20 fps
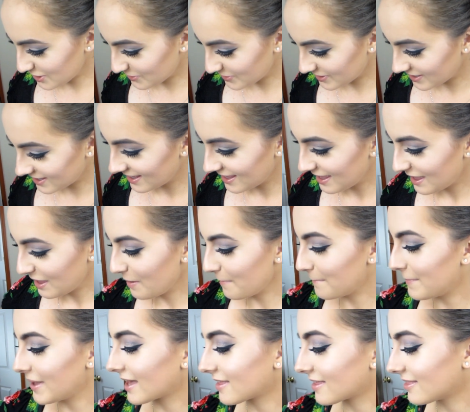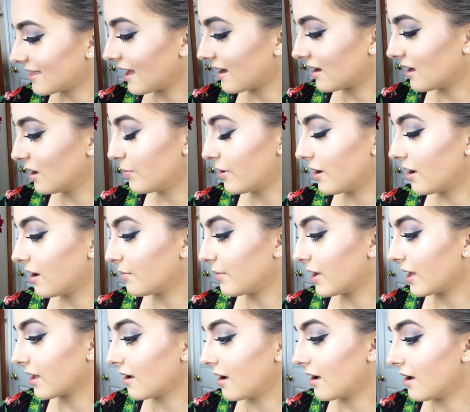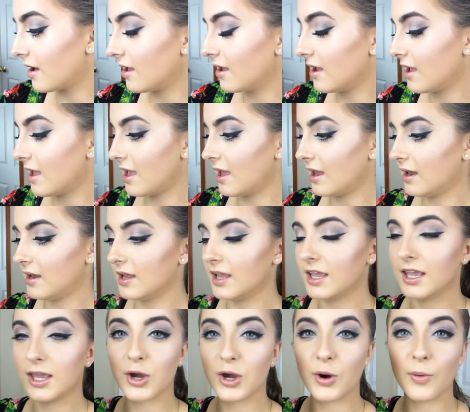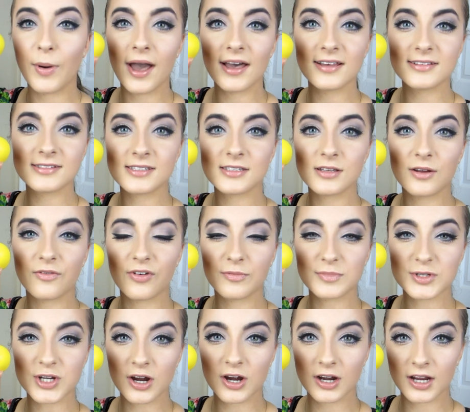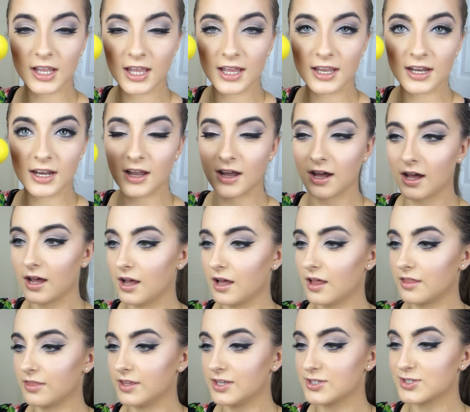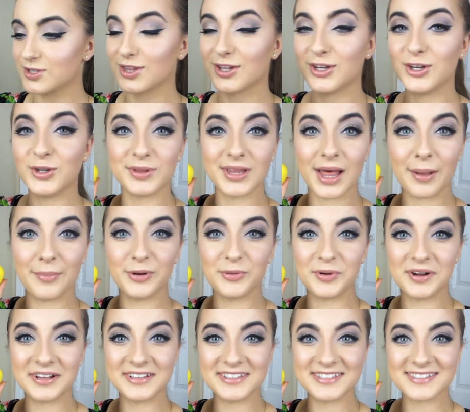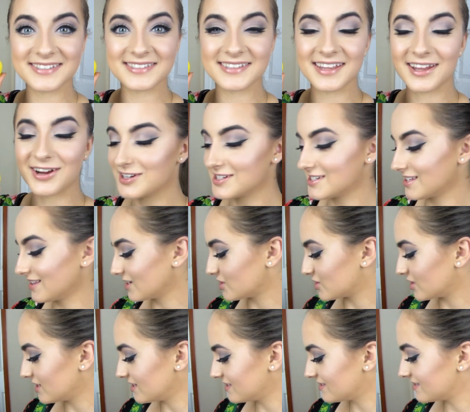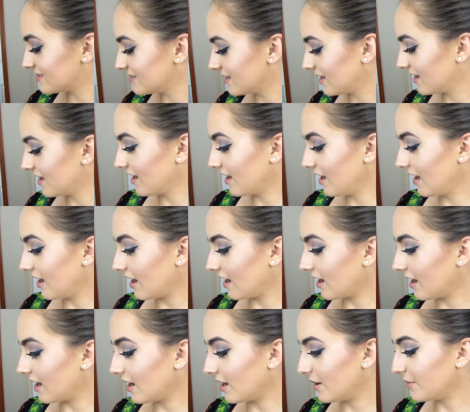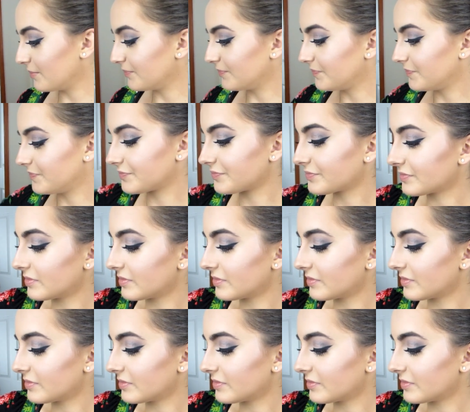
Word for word: to pick that up. Um, I got an EOS from Target. Uh, these are the new lemon ones. They're delicious. Um,